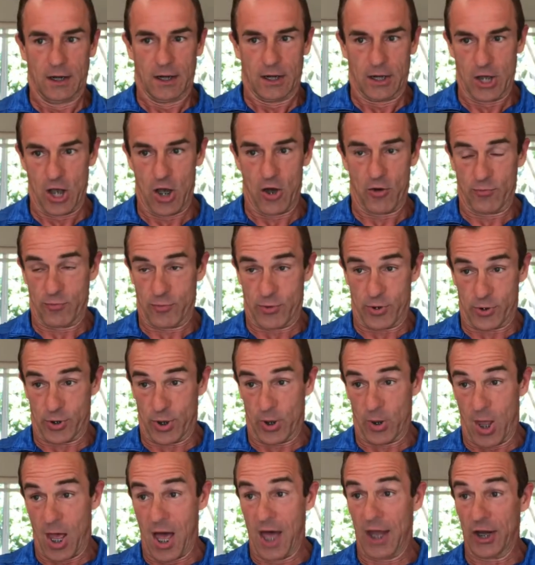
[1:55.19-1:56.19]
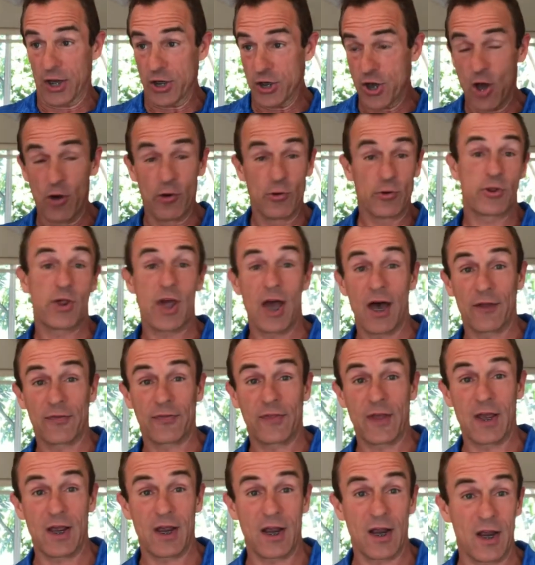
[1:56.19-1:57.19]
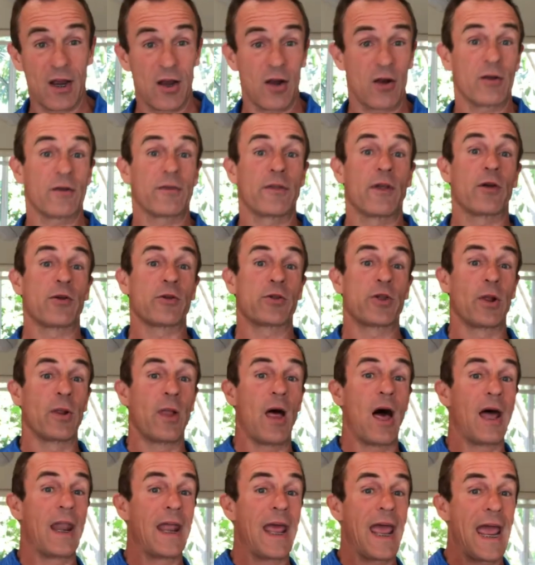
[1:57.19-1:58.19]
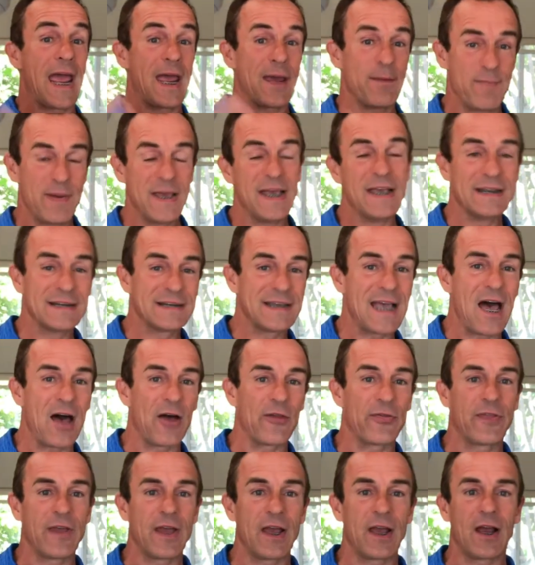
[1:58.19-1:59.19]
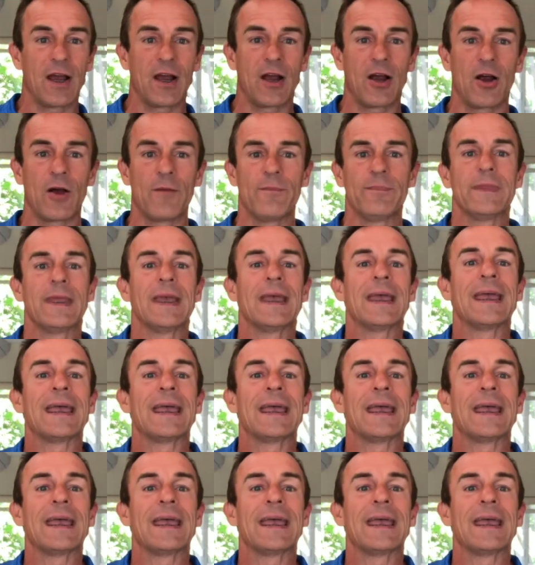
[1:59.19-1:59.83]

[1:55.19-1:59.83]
You know, there's a lot of nodes out there. There's a lot of APs out there.